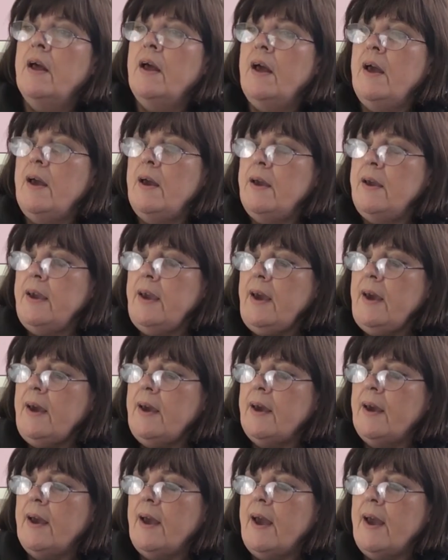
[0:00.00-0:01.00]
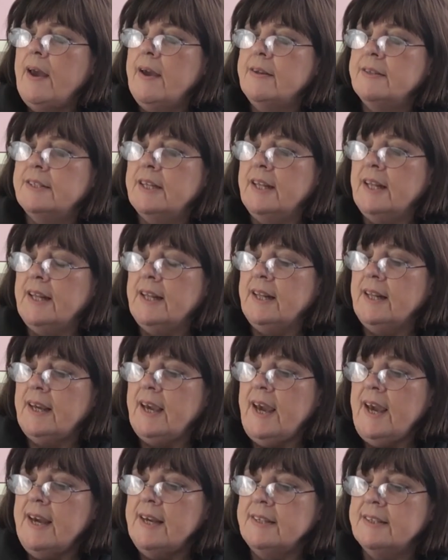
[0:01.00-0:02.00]
Yeah, it's a little
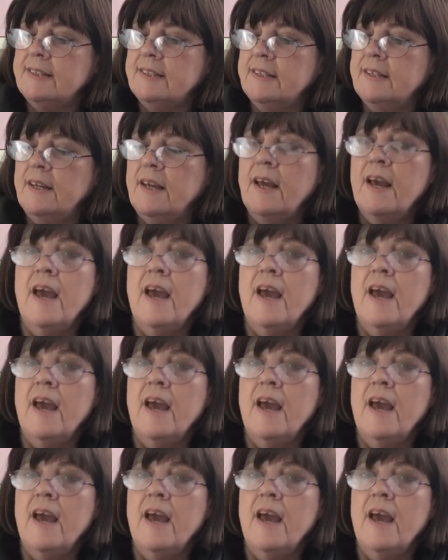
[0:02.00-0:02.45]
kit